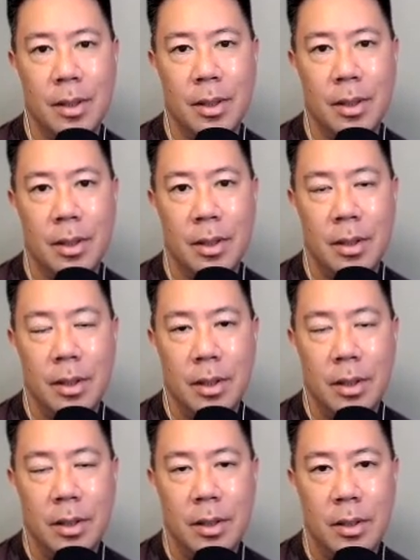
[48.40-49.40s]

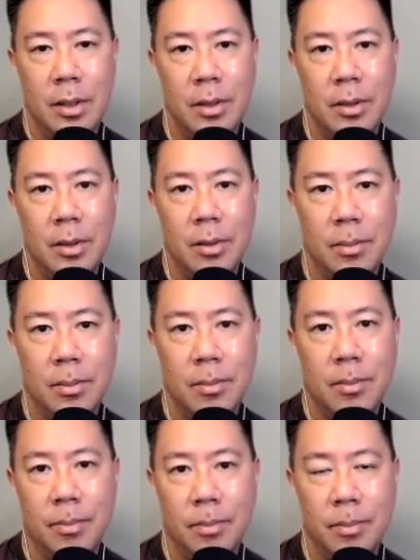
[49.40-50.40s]

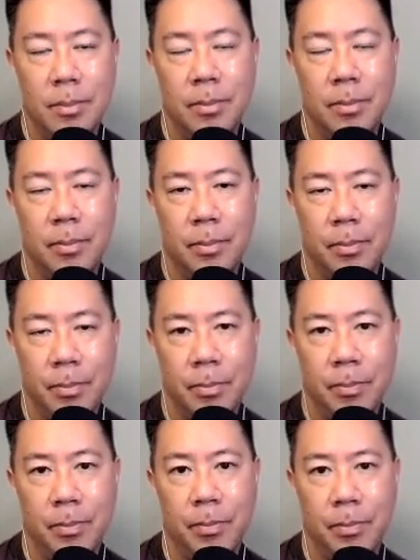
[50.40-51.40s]

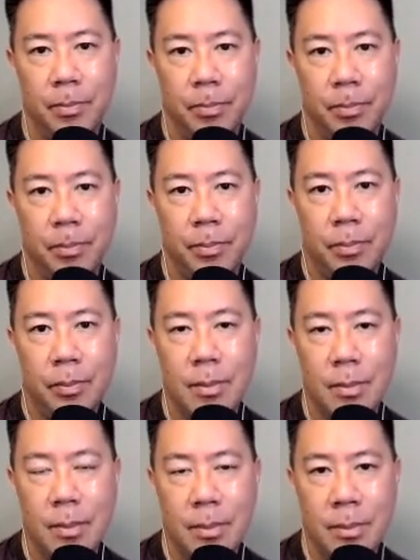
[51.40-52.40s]

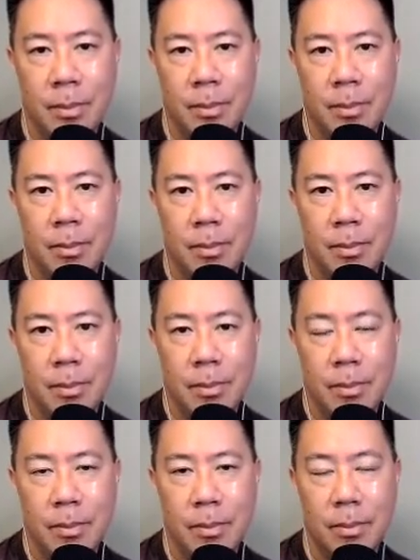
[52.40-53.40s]

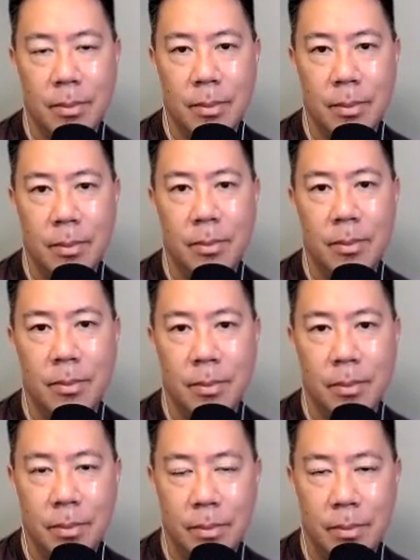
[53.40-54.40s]

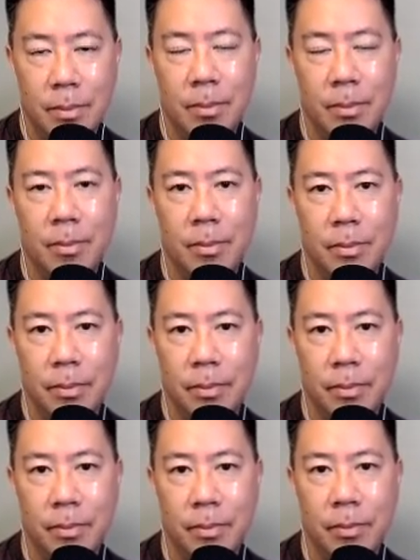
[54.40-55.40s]

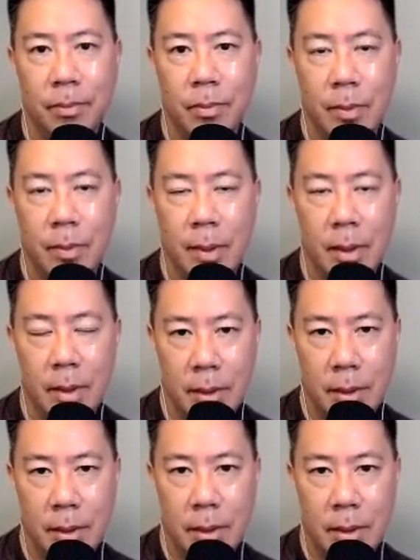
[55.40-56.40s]
The person shown says nothing.